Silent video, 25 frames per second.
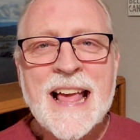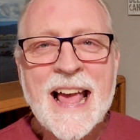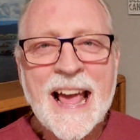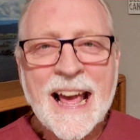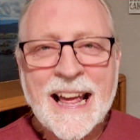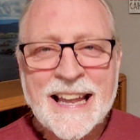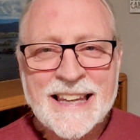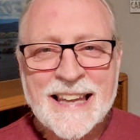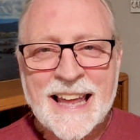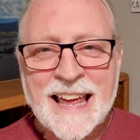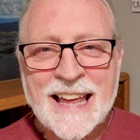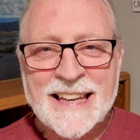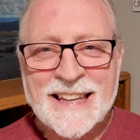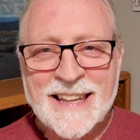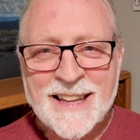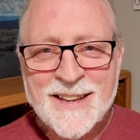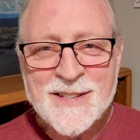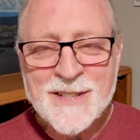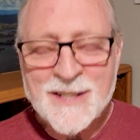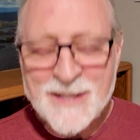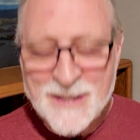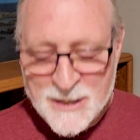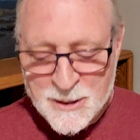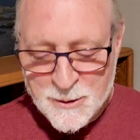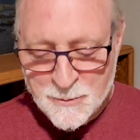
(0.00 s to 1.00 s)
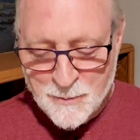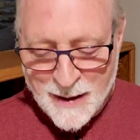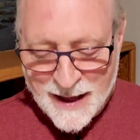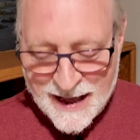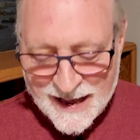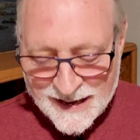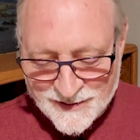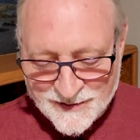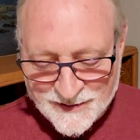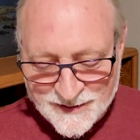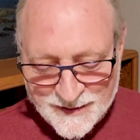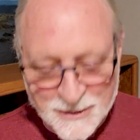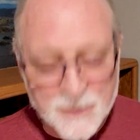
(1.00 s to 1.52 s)
And listen to this
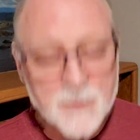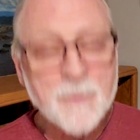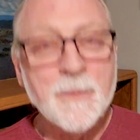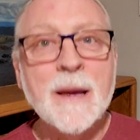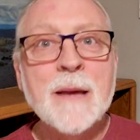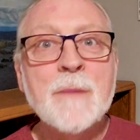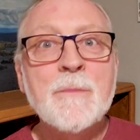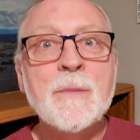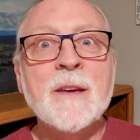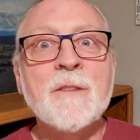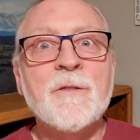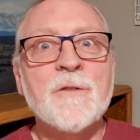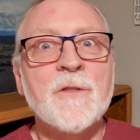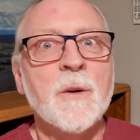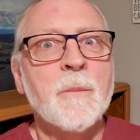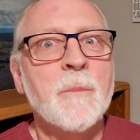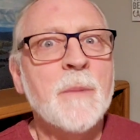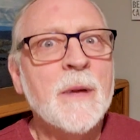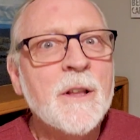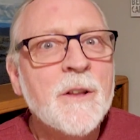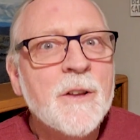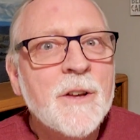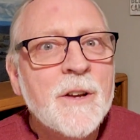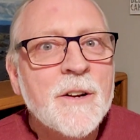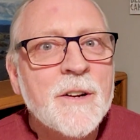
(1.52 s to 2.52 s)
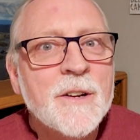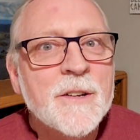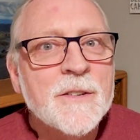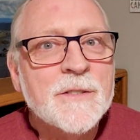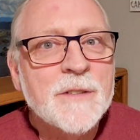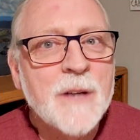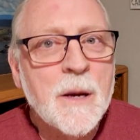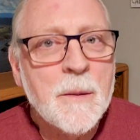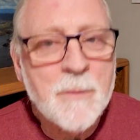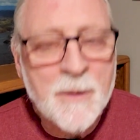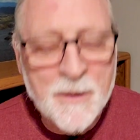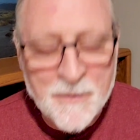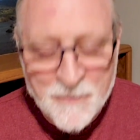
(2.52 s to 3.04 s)
passage. It may be familiar to
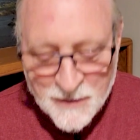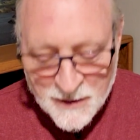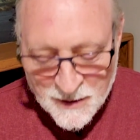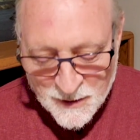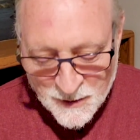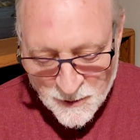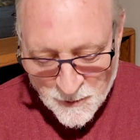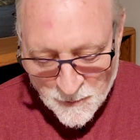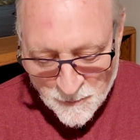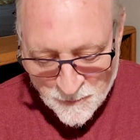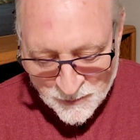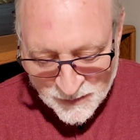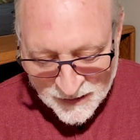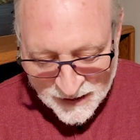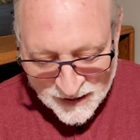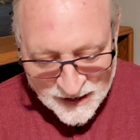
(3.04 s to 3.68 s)
some of you.